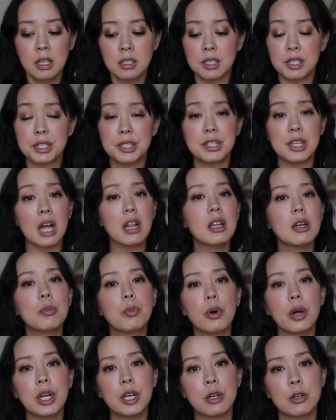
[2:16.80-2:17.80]
to
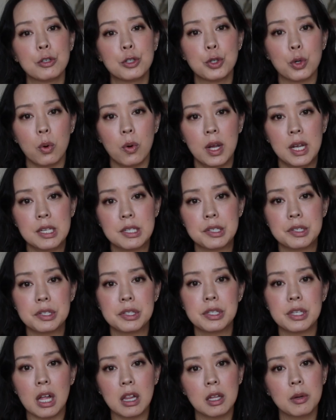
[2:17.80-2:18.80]
celebrate your joys, to
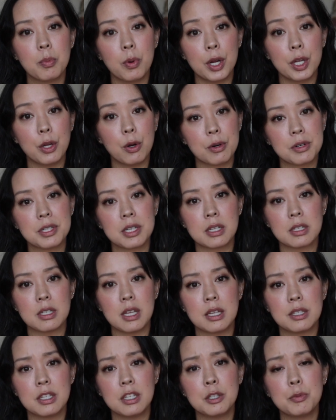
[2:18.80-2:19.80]
celebrate your
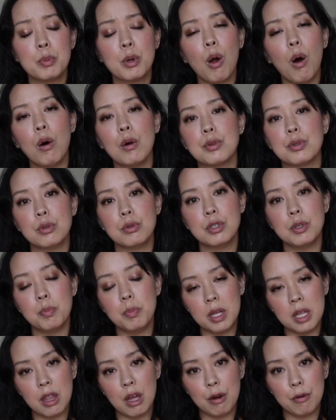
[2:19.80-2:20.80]
successes, but also to
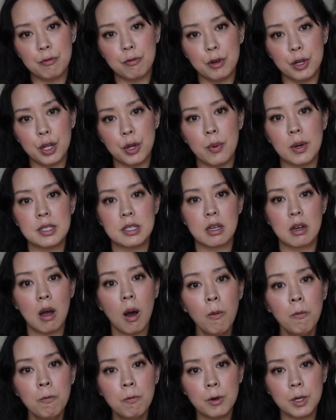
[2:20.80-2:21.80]
be there for you as a
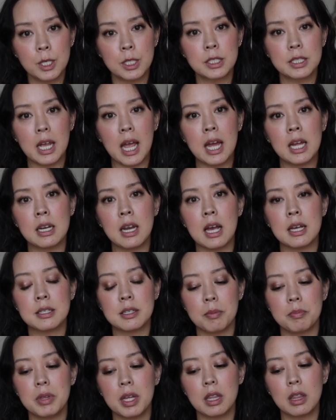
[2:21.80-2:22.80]
comfort and as
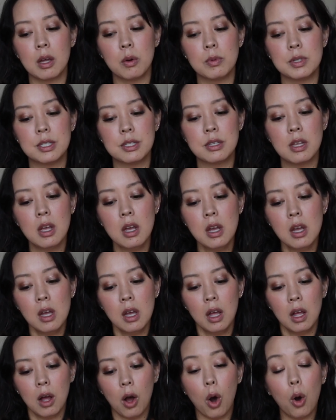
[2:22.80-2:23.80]
something that was
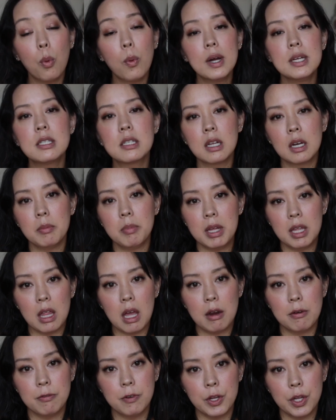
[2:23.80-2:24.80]
always gonna be
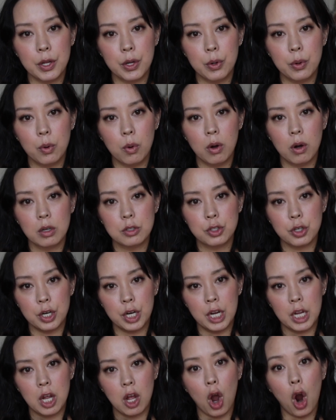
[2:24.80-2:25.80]
there for you
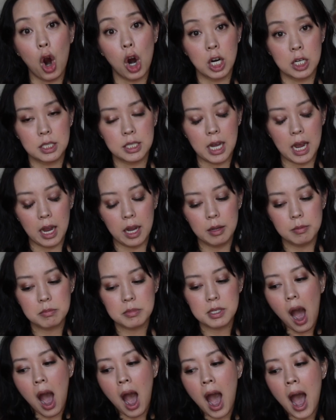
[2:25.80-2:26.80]
during hard
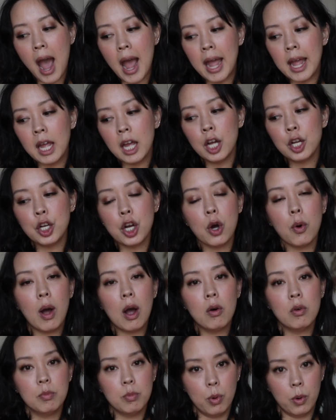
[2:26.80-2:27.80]
times. I know
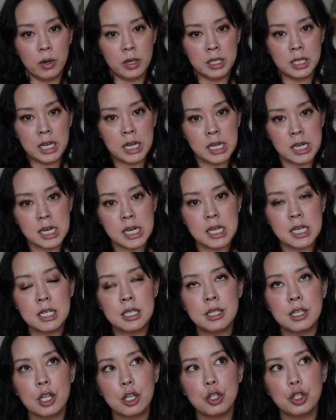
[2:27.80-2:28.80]
how important it
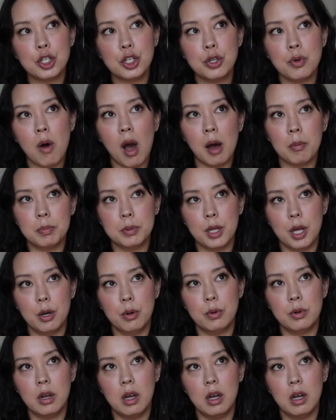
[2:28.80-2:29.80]
is to
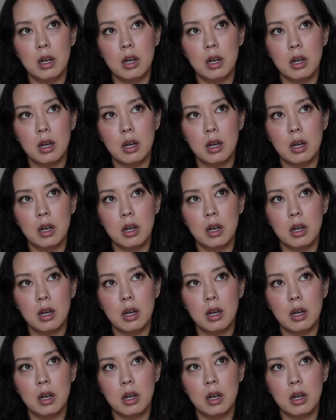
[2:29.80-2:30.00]
upload